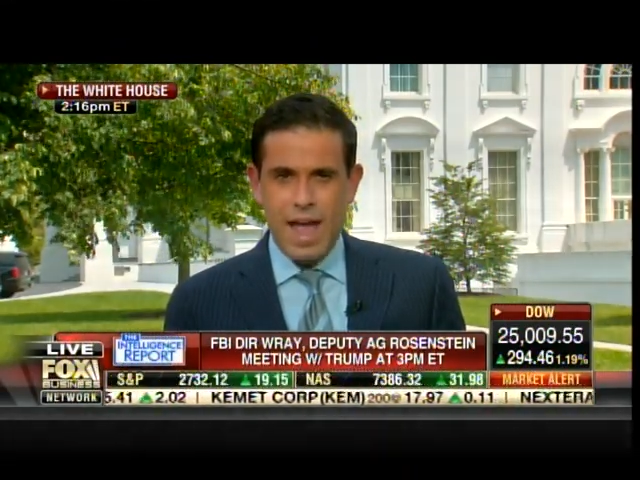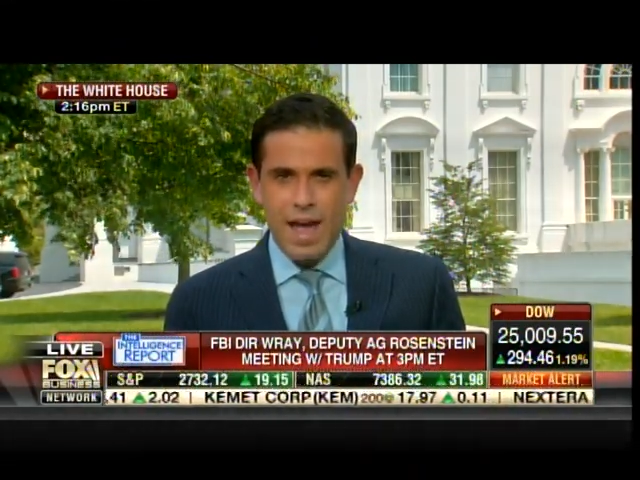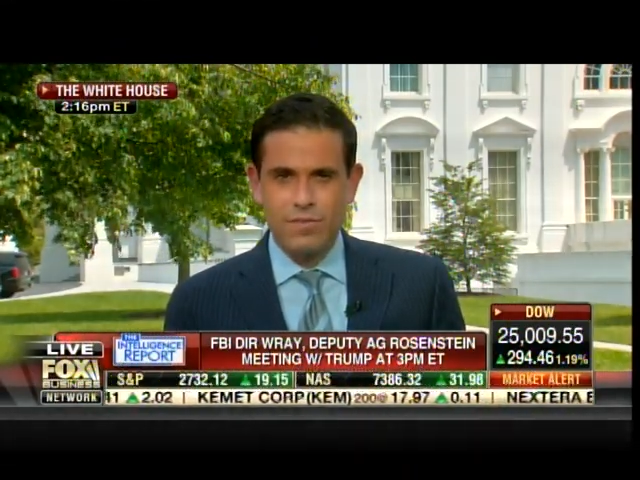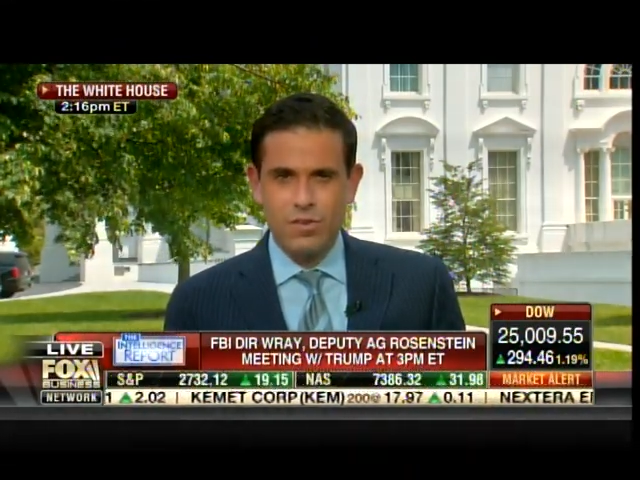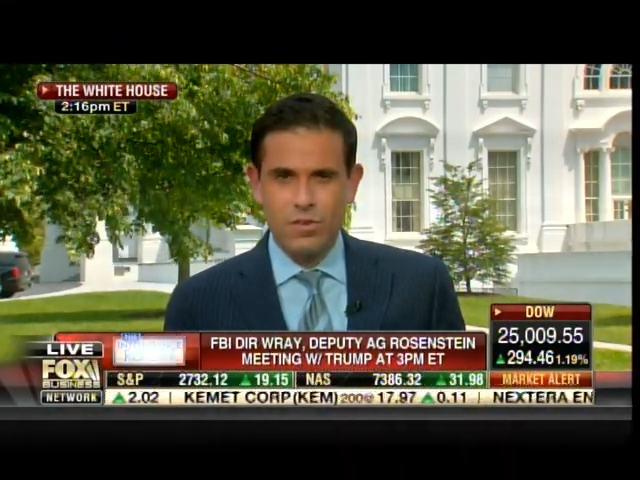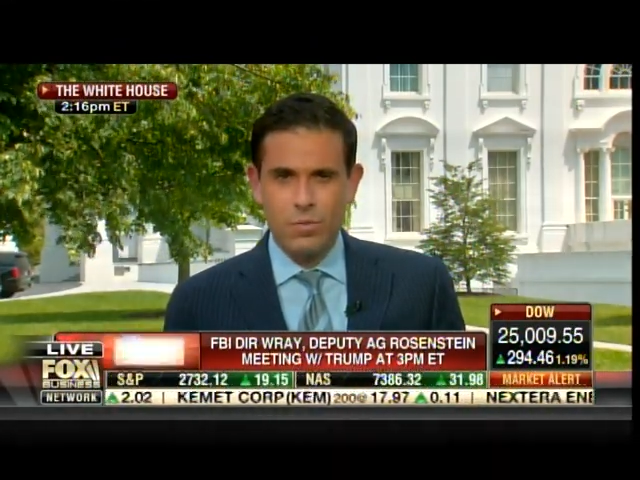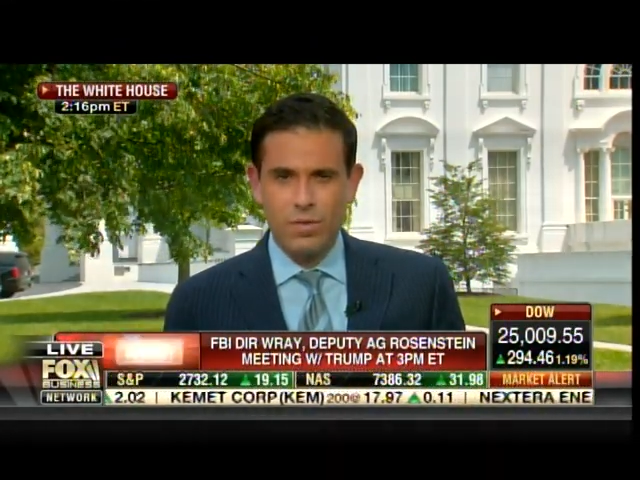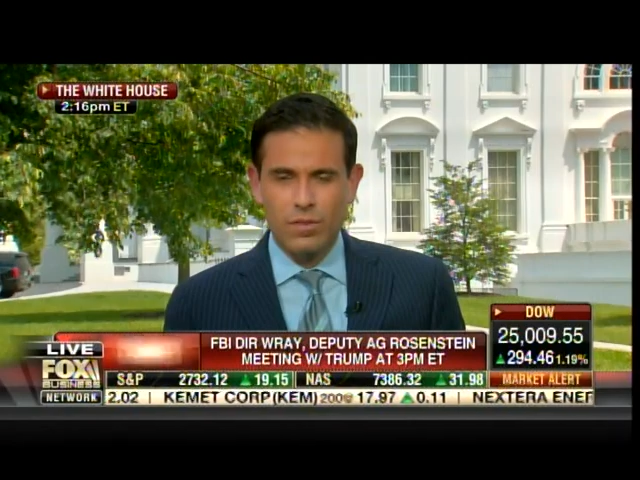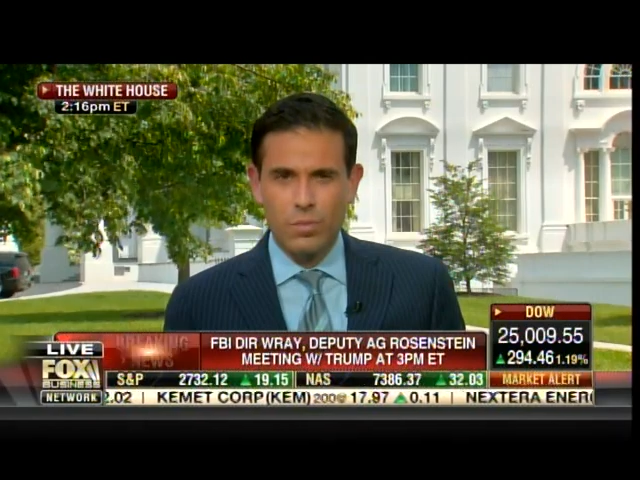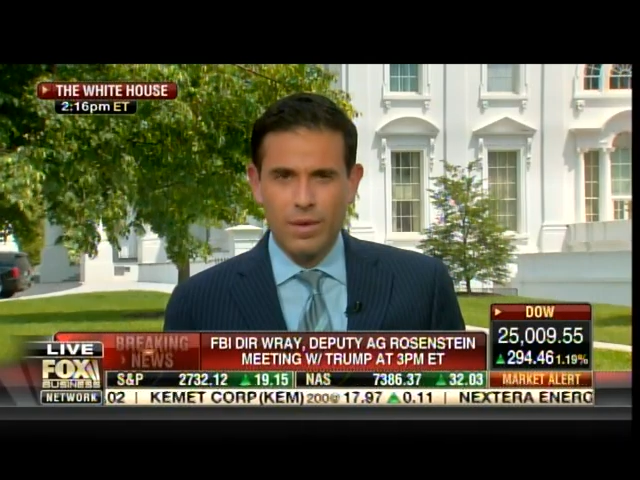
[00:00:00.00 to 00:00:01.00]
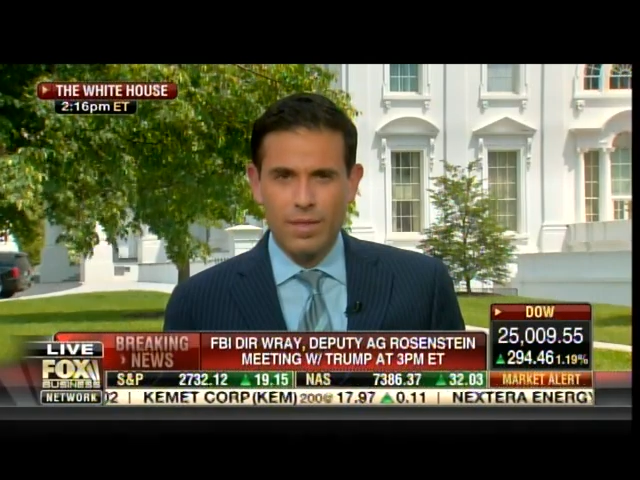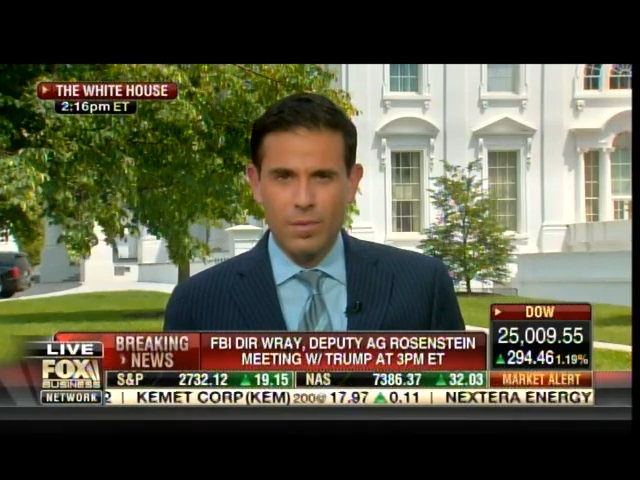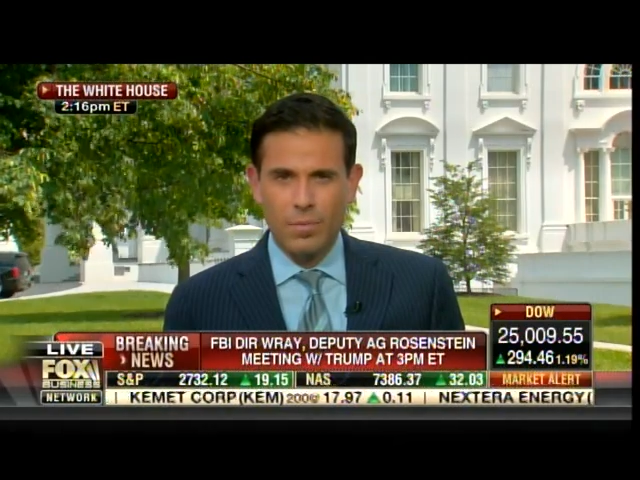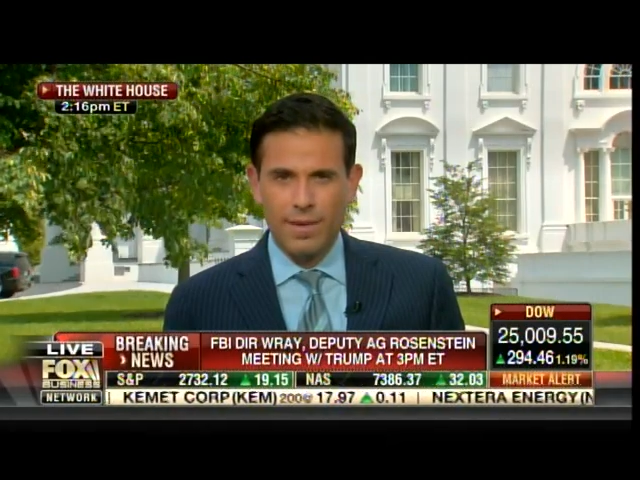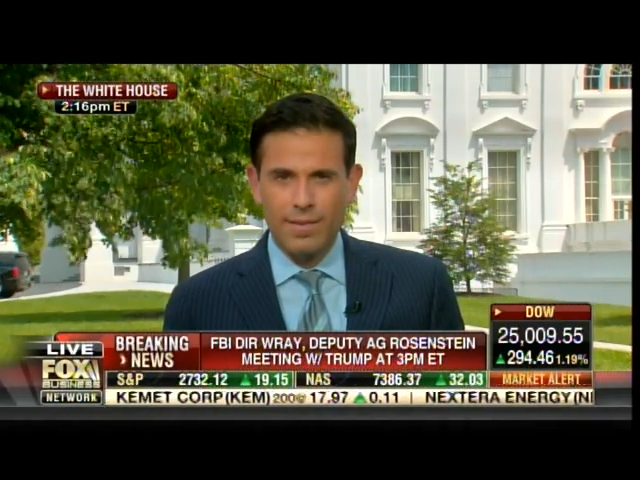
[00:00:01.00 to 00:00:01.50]
have to do with the tweet that
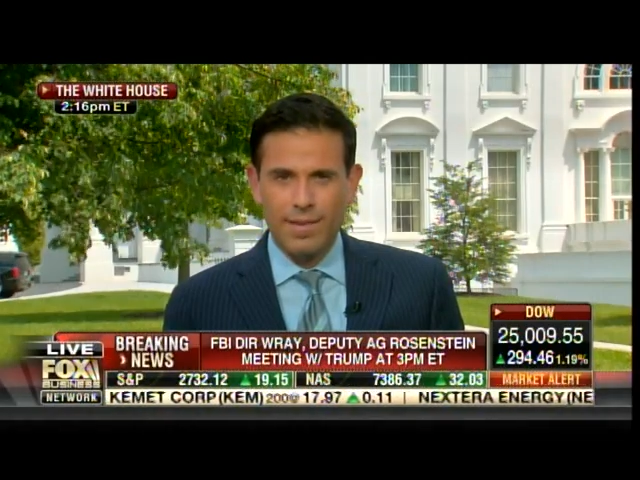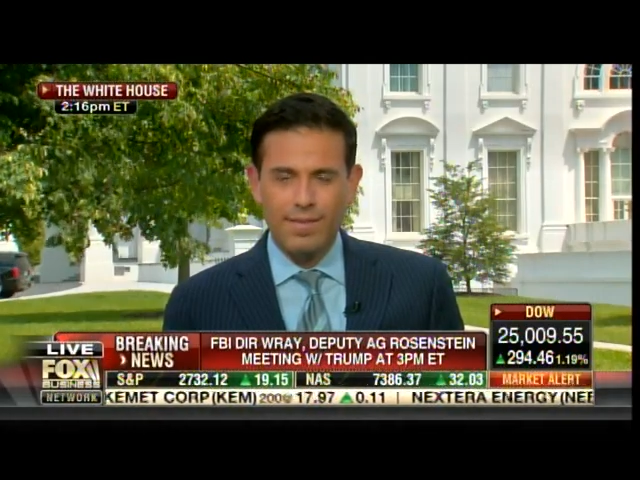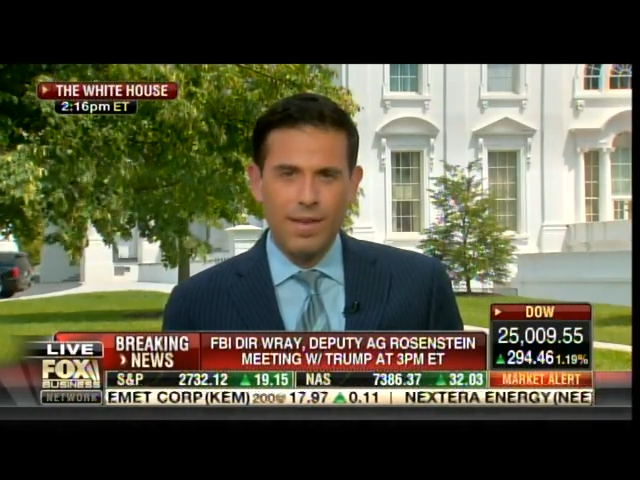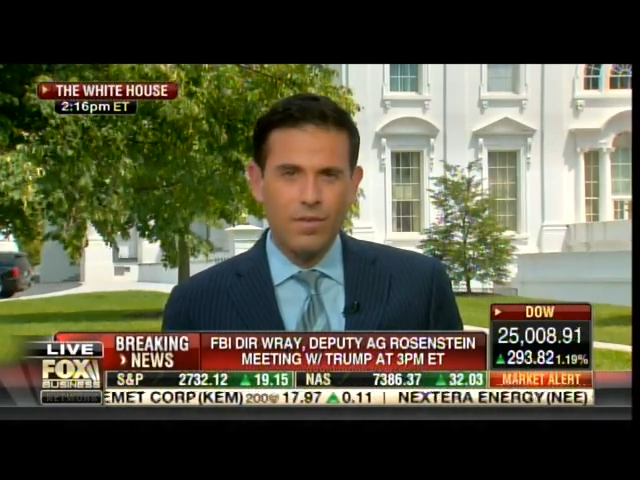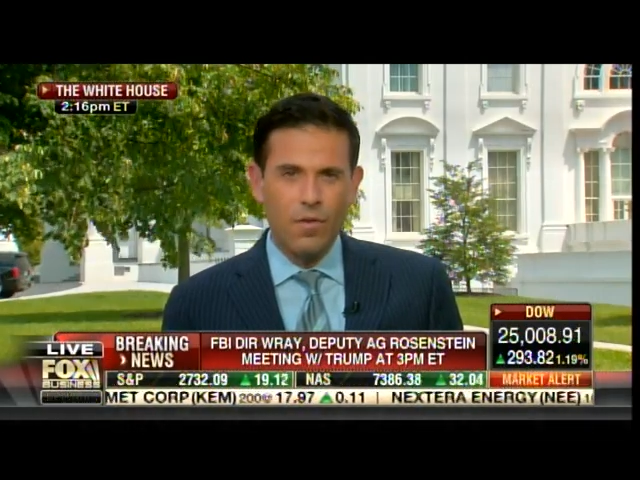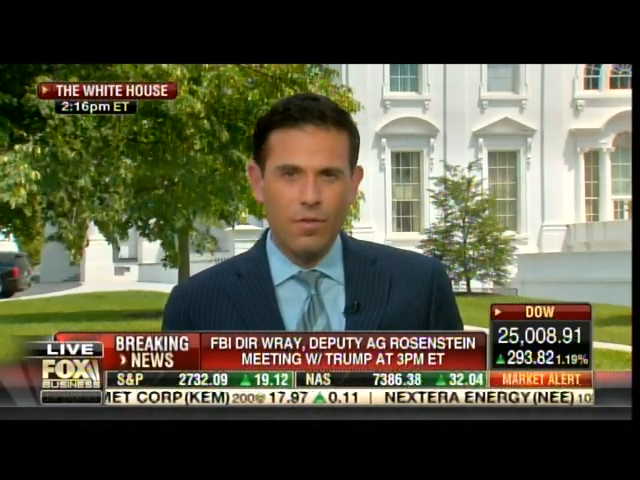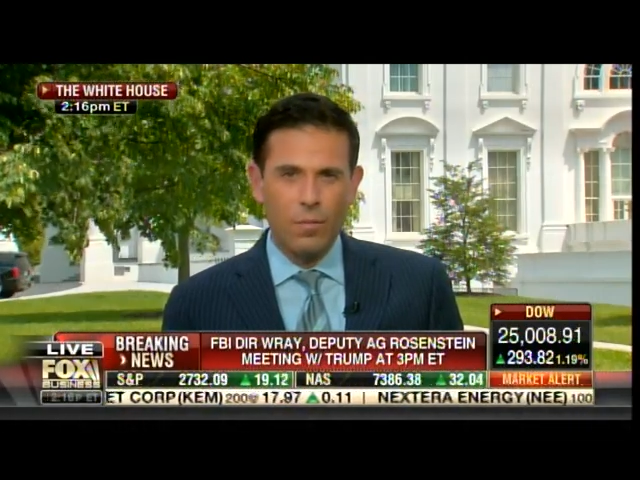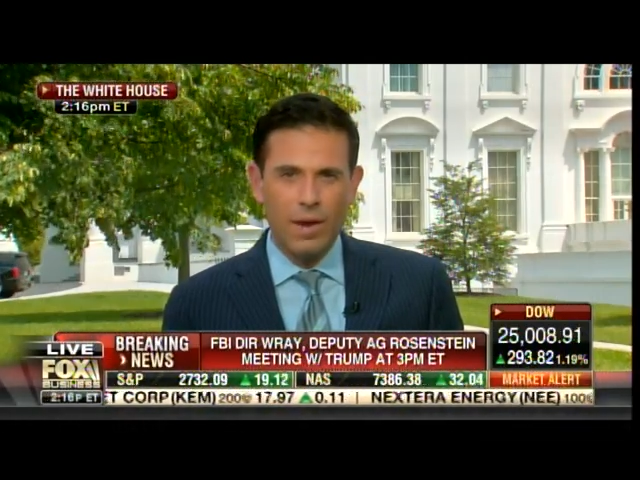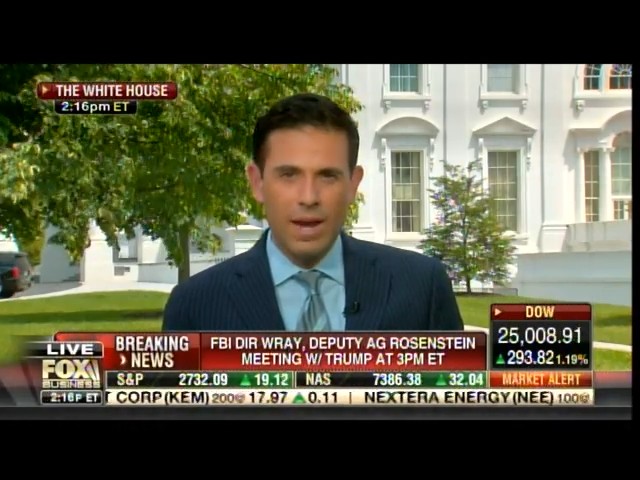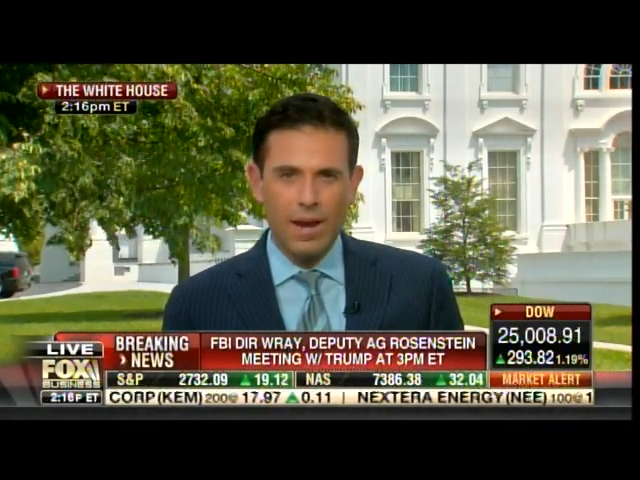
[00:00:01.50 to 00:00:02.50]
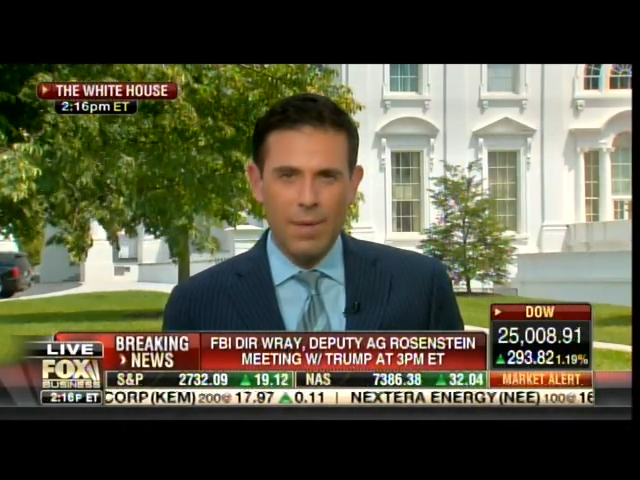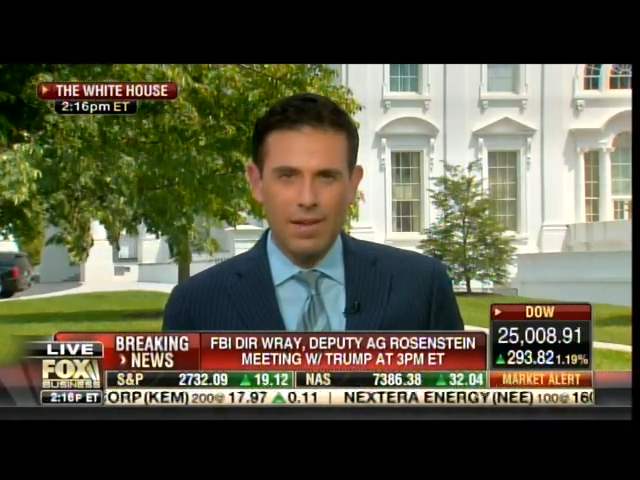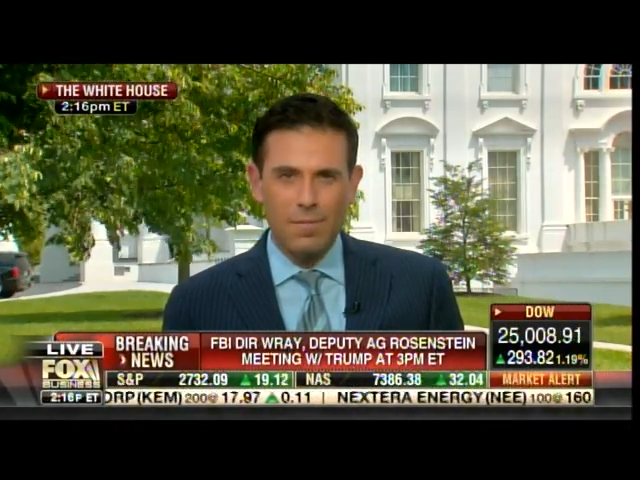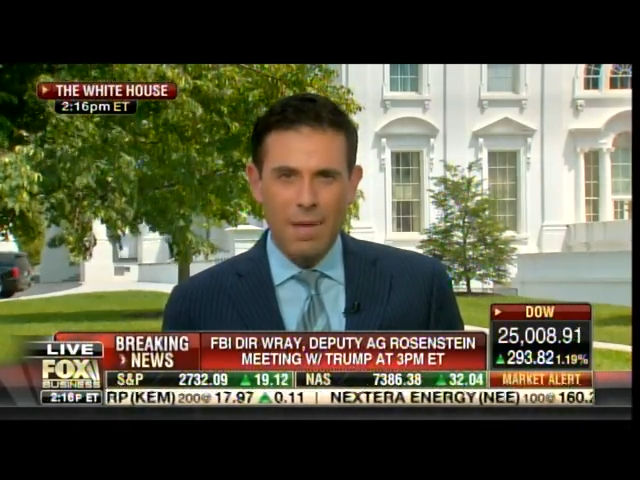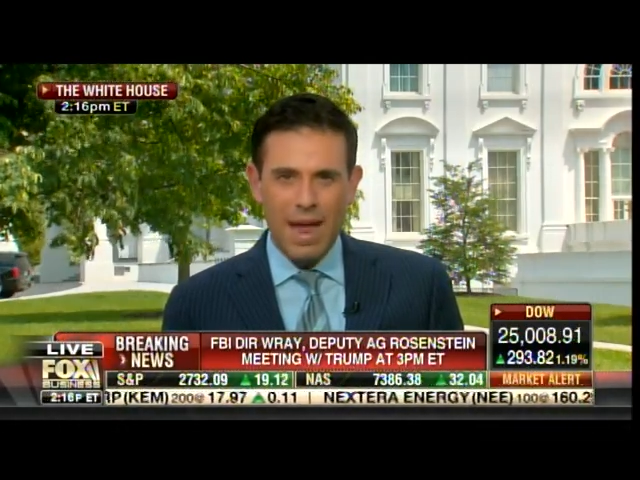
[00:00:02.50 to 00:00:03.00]
the president sent over the weekend
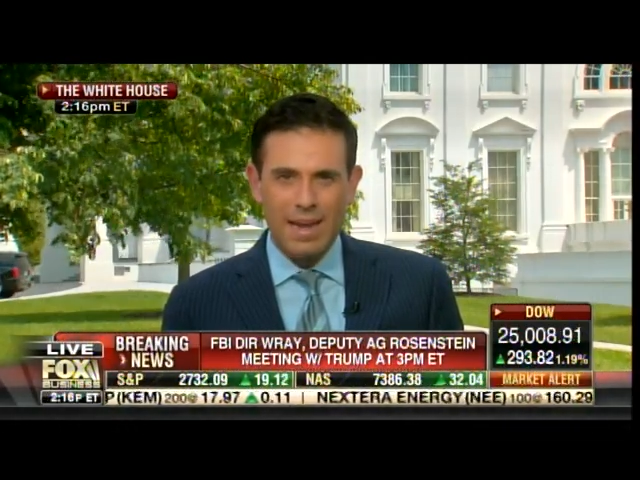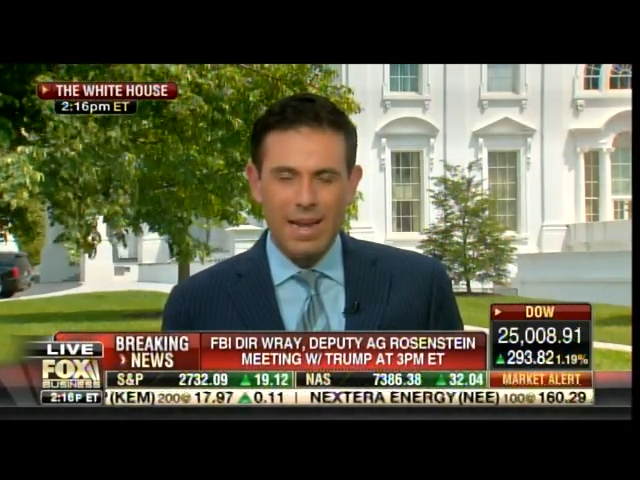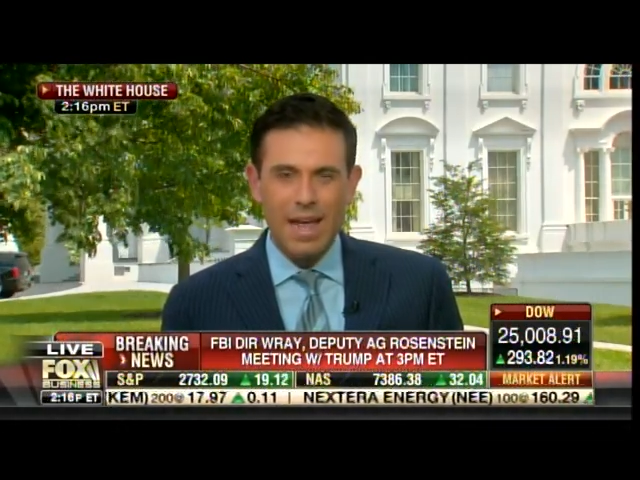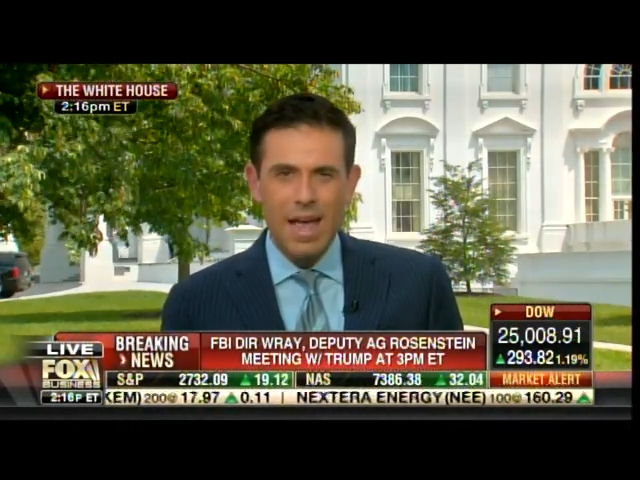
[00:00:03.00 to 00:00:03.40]
about demanding